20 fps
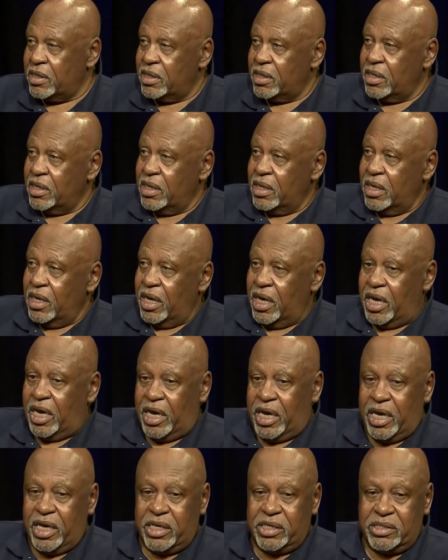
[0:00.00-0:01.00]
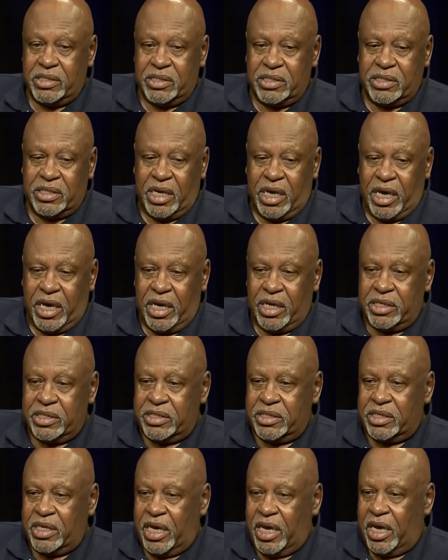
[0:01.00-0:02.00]
Wow. And
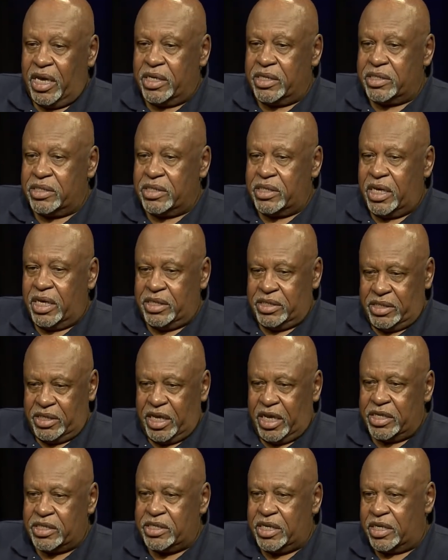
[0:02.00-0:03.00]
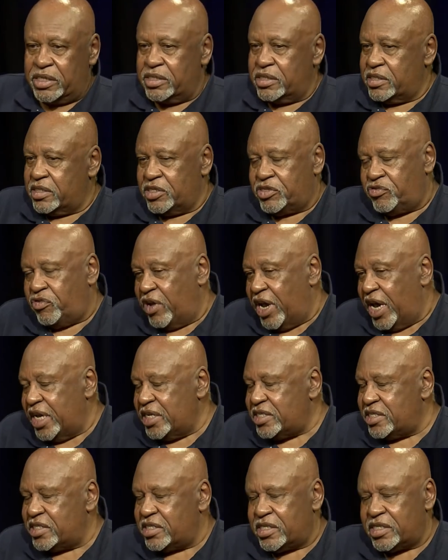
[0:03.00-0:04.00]
and and and that and the
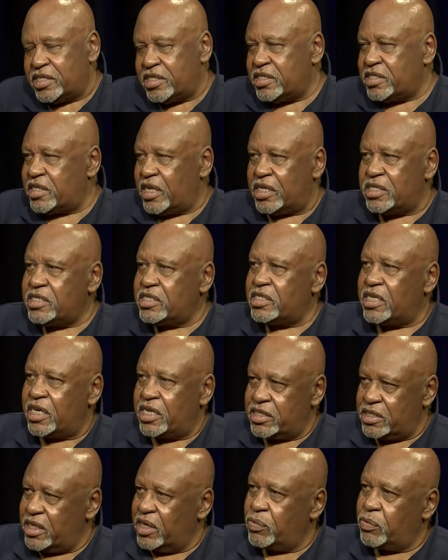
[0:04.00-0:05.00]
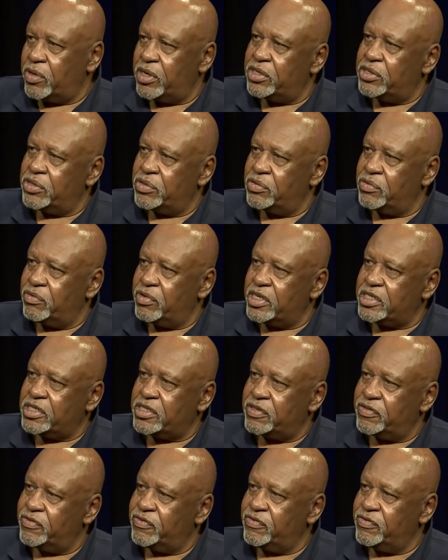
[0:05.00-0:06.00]
tragedy is that stayed that way through the
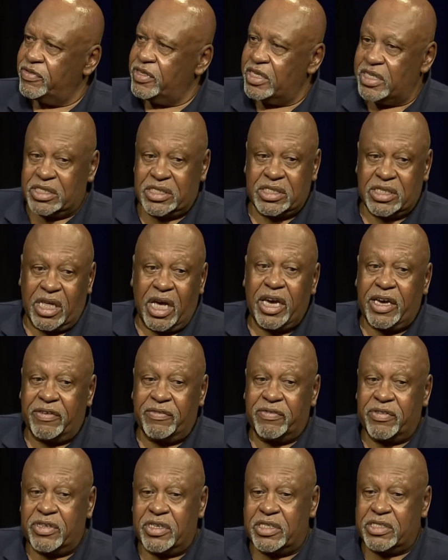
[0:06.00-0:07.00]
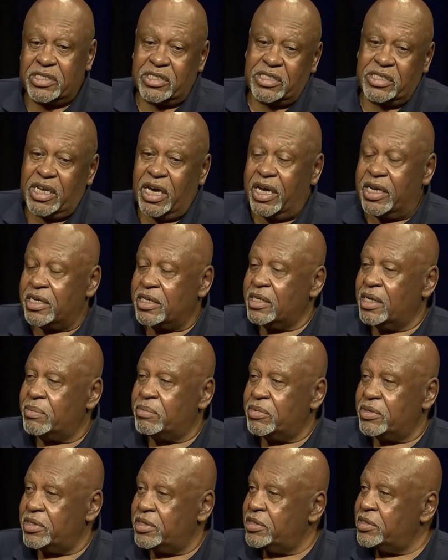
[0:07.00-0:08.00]
rest of his life, and he just died a
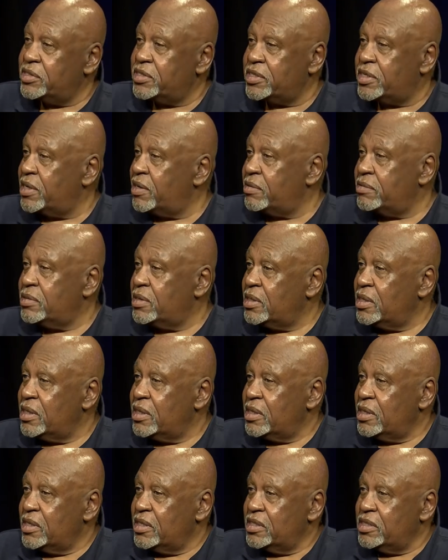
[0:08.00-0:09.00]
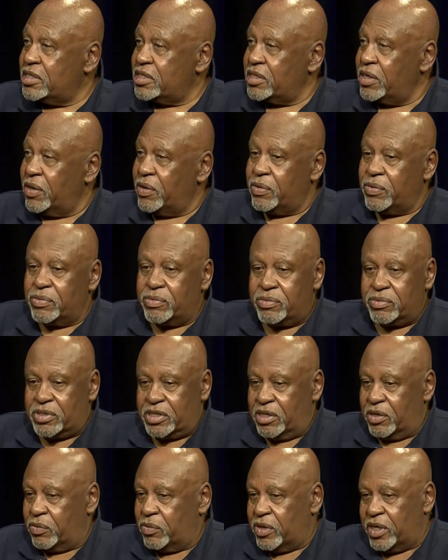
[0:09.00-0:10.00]
couple of years ago. Yeah, yeah. So mm-hmm.
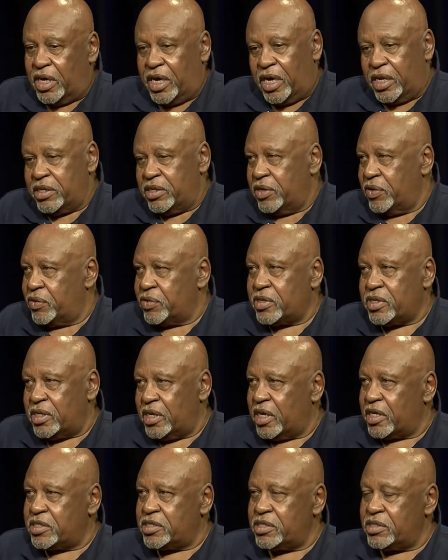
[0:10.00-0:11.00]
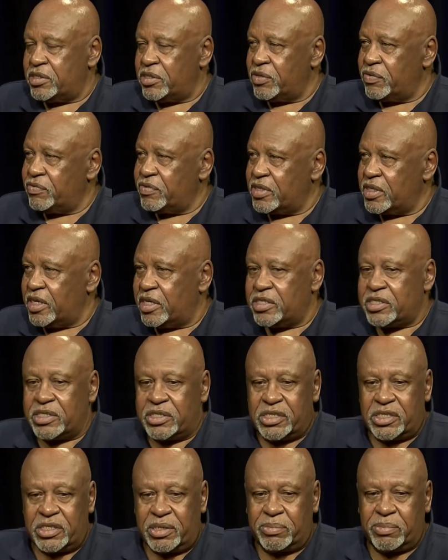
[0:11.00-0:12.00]
you know, we had no connection, no
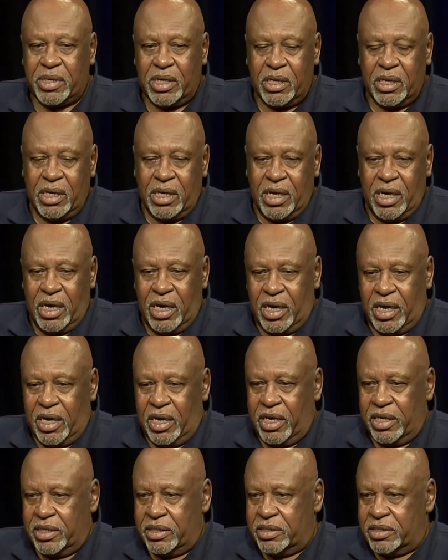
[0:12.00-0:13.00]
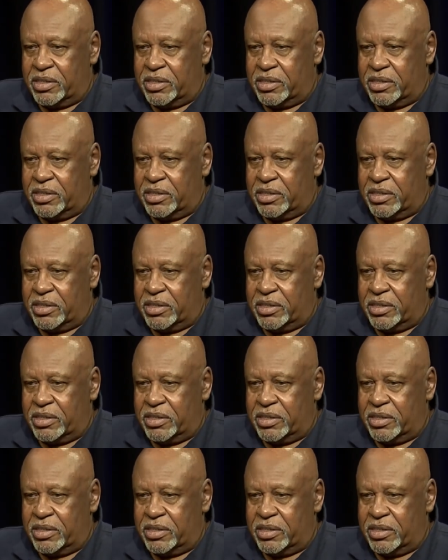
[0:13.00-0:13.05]
relationship. Uh,